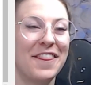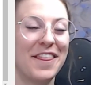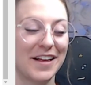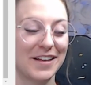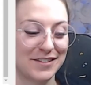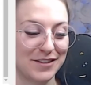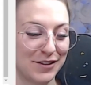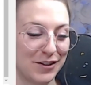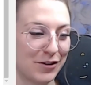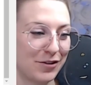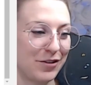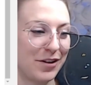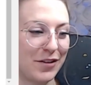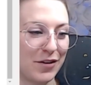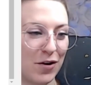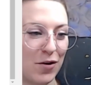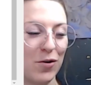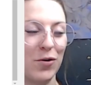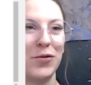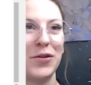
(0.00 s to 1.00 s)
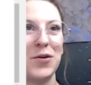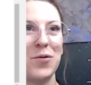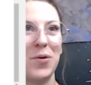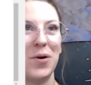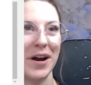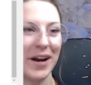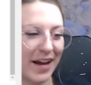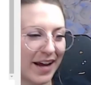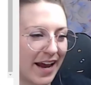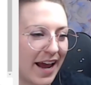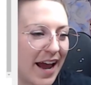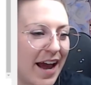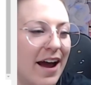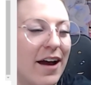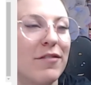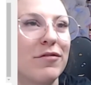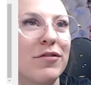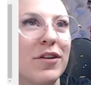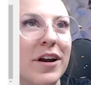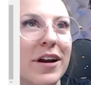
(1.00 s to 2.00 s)
That's literally the only one I
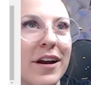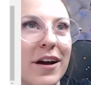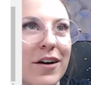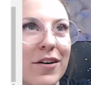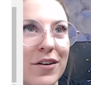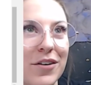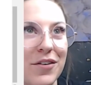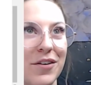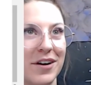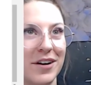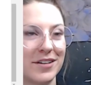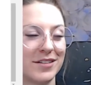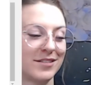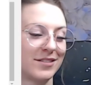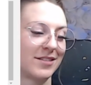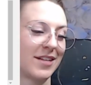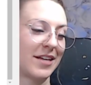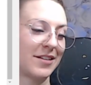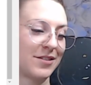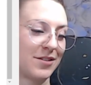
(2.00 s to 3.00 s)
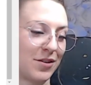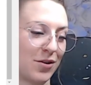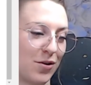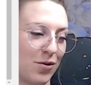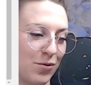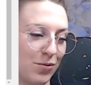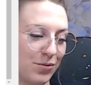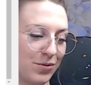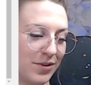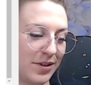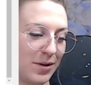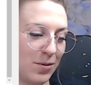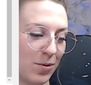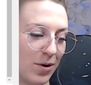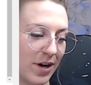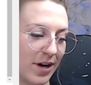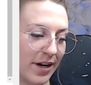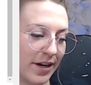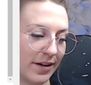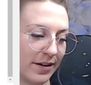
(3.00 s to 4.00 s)
have right now, you guys. That's the only
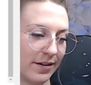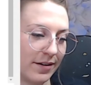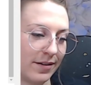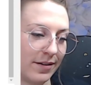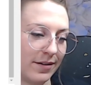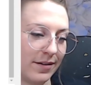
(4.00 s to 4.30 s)
one.